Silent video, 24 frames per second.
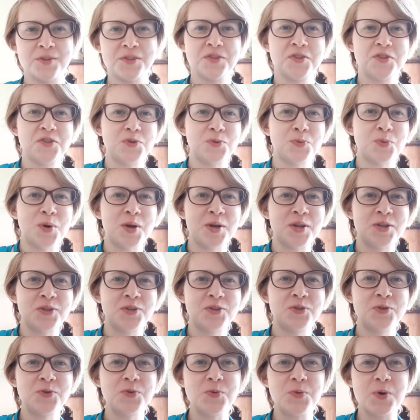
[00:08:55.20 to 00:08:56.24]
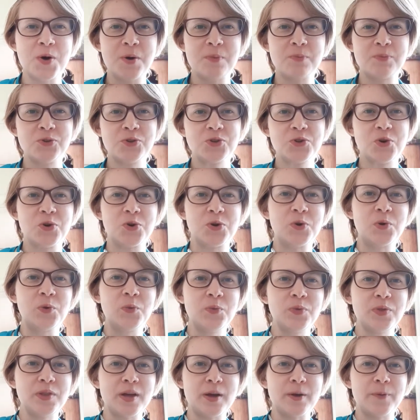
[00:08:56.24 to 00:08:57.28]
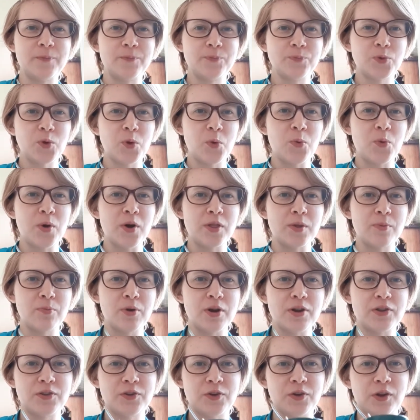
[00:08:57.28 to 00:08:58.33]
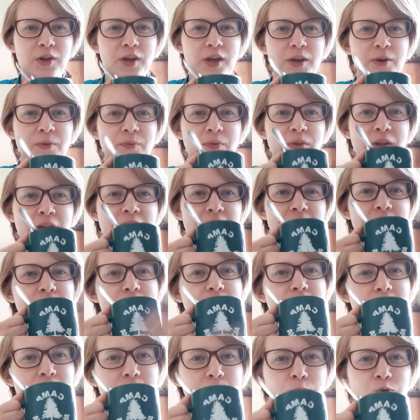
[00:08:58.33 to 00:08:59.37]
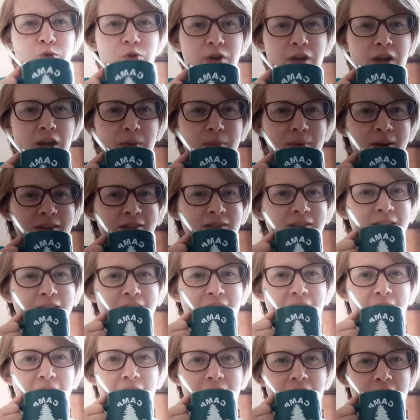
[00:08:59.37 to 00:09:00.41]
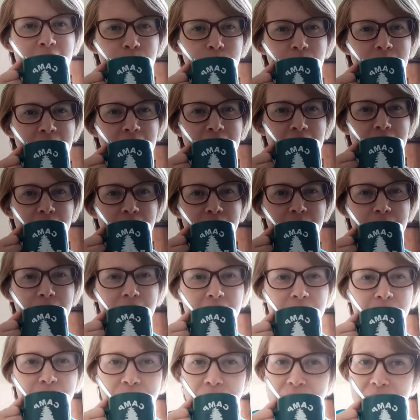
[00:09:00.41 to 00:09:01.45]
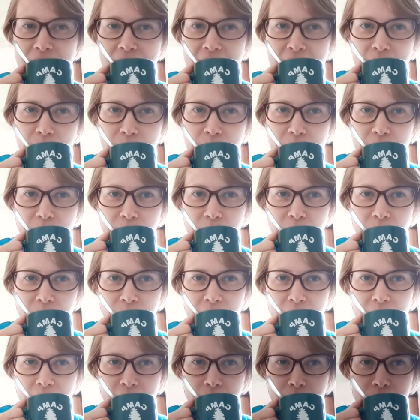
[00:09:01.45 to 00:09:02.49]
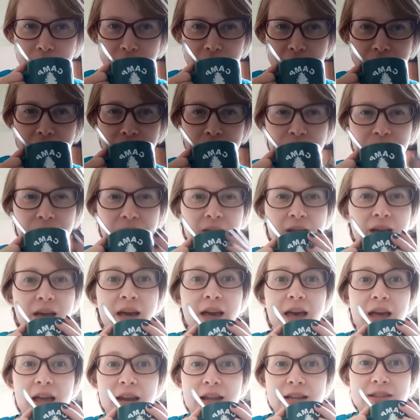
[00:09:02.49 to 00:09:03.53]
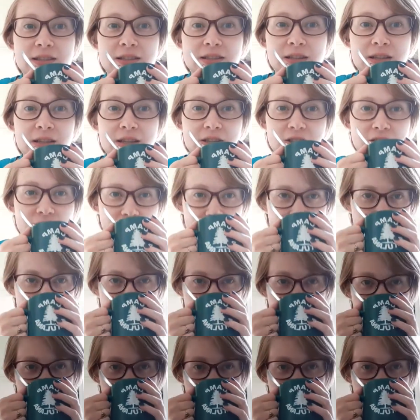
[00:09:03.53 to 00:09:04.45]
Just wanted to show you that while the bread is cooking, that I'm drinking my tea and my lovely Campbell Lena mug. It's delicious.